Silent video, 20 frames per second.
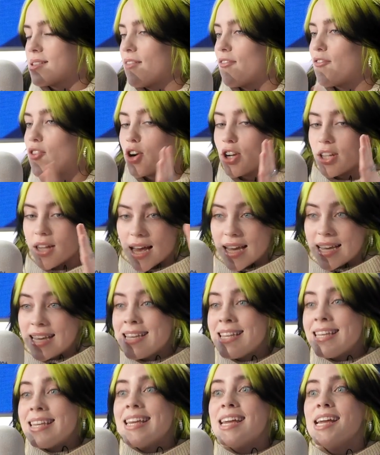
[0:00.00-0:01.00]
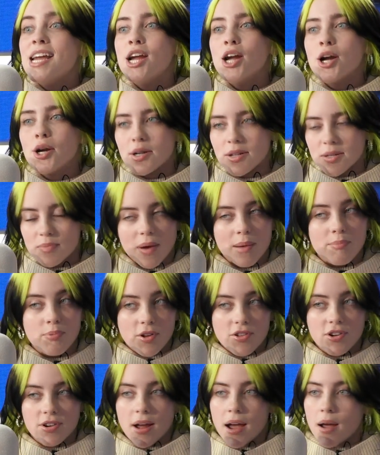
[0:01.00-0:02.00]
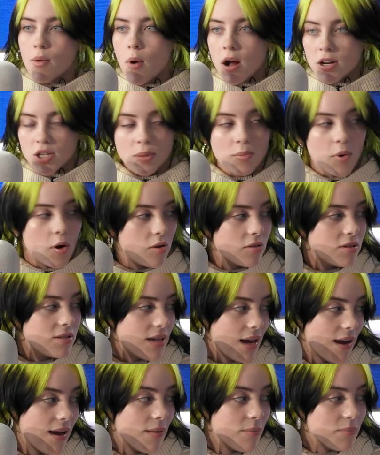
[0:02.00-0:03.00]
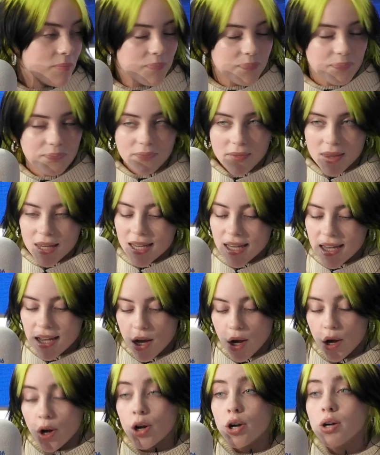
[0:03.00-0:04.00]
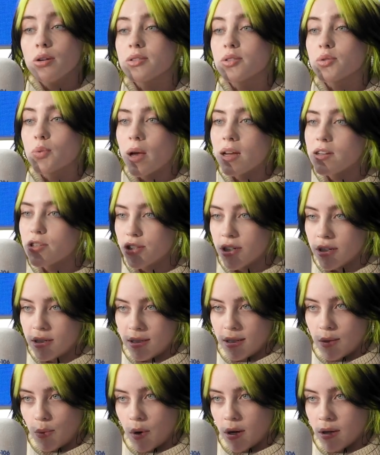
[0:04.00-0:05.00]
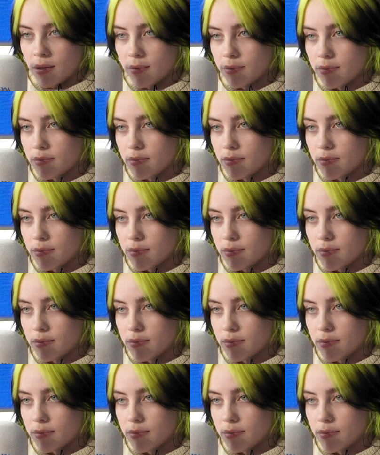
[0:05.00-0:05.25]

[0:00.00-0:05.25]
yeah. for like years my brother and i watched them all the time yeah earl sweatshirt did one